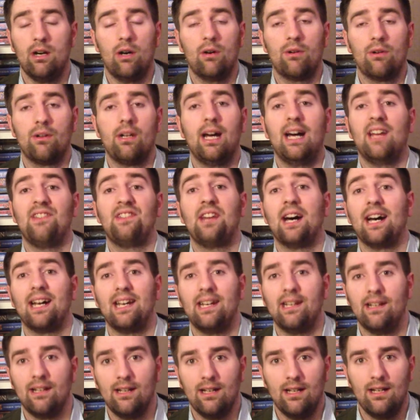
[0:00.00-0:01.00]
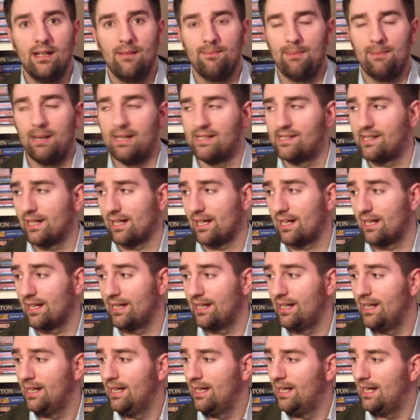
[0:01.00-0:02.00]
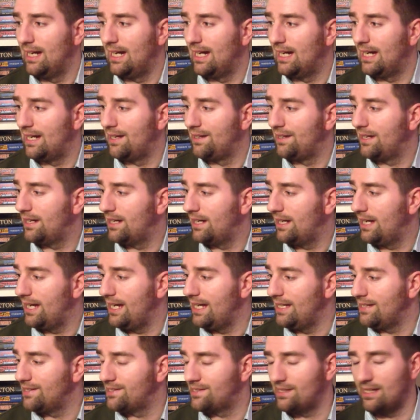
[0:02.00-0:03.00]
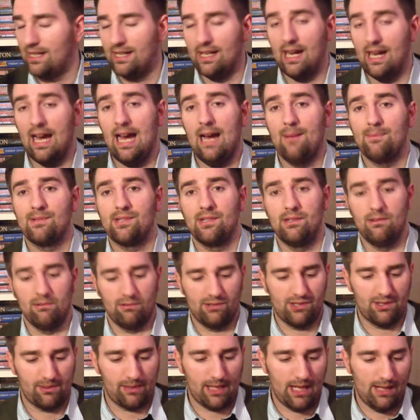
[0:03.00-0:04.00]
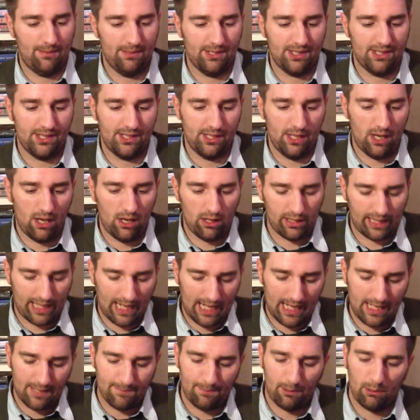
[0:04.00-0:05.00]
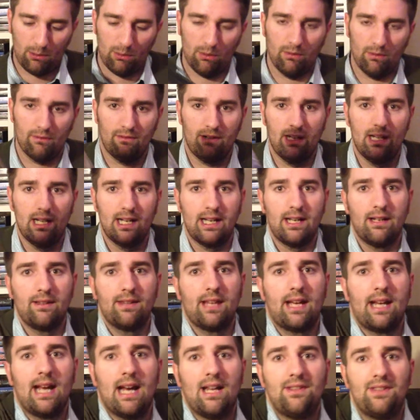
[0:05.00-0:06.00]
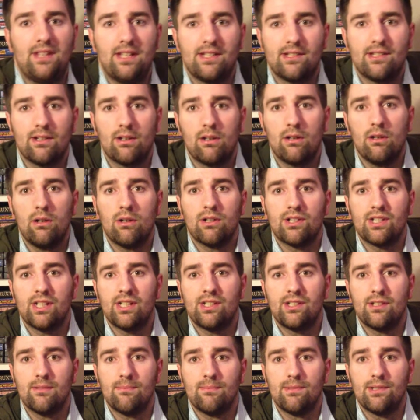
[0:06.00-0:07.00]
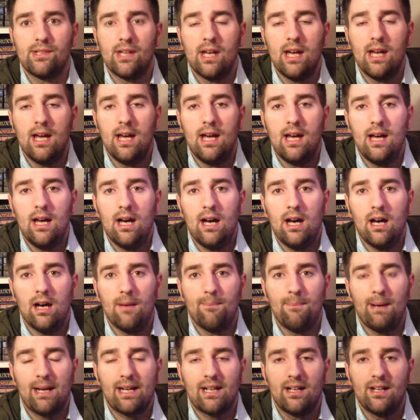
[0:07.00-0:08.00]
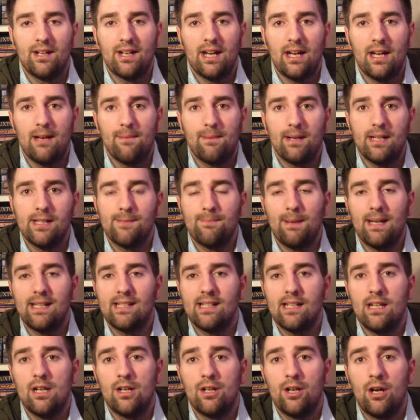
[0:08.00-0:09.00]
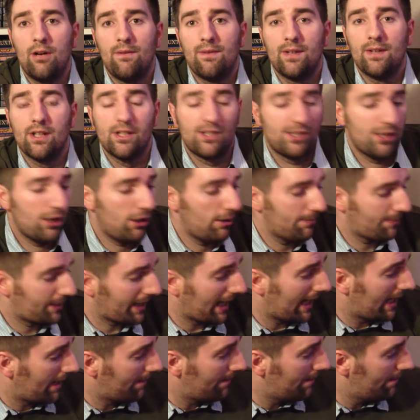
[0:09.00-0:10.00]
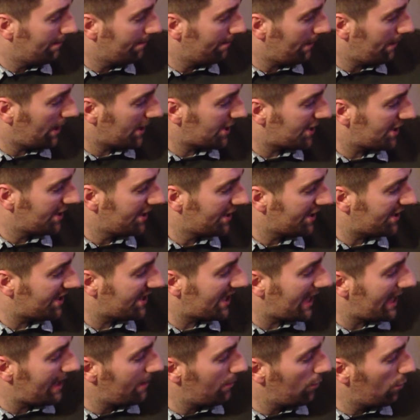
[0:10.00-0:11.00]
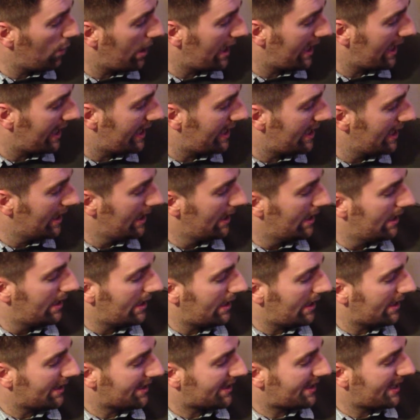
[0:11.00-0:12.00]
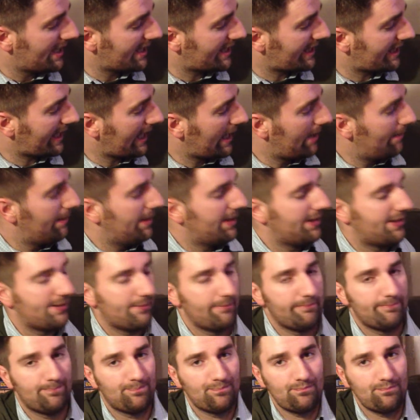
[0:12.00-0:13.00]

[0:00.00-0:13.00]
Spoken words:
on a day, basically, and it's an absolutely awesome game. It's an arcade port, really. They had this on a lot of systems back in the day, but it's basically an over-the-top game, much in the same way as this game is.